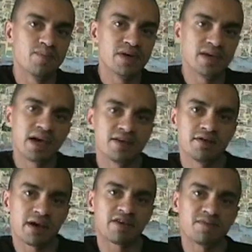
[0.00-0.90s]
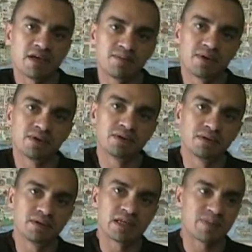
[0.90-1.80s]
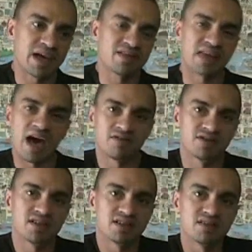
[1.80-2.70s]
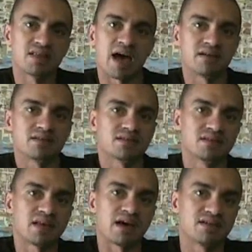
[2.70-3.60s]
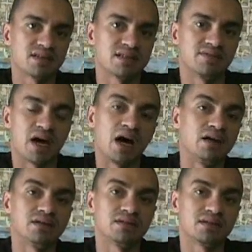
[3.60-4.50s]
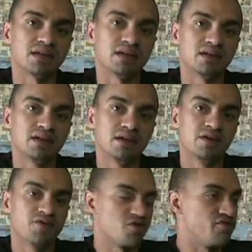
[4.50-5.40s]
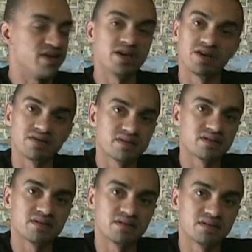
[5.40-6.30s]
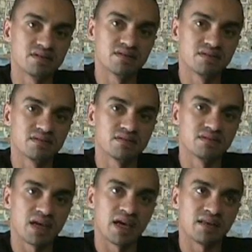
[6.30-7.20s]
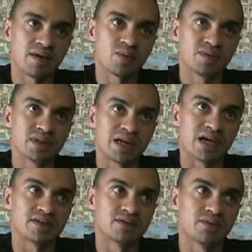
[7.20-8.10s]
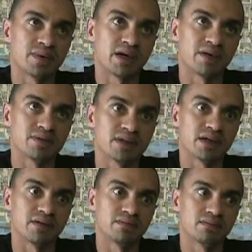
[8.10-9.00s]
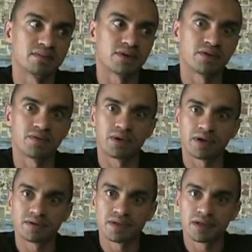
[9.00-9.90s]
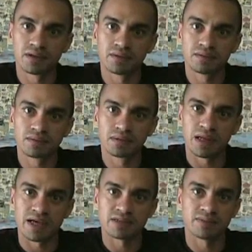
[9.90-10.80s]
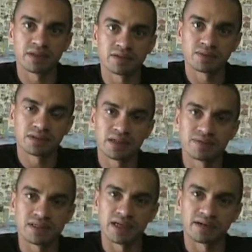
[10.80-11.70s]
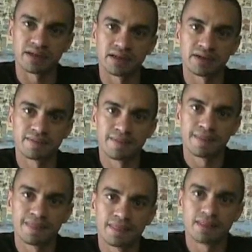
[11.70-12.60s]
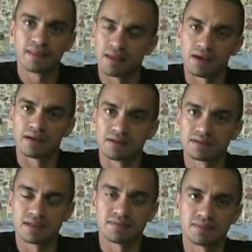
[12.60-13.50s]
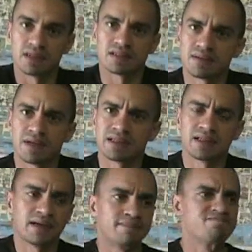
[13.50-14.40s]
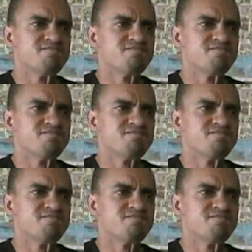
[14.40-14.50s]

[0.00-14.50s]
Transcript: But yet you have people that's paying thousands and thousands and thousands of dollars for years. And what was the last storm we had? It was like 30, 40 years ago. The last biggest one. Yeah, the Camille was a really big one in the 60s. Something like that.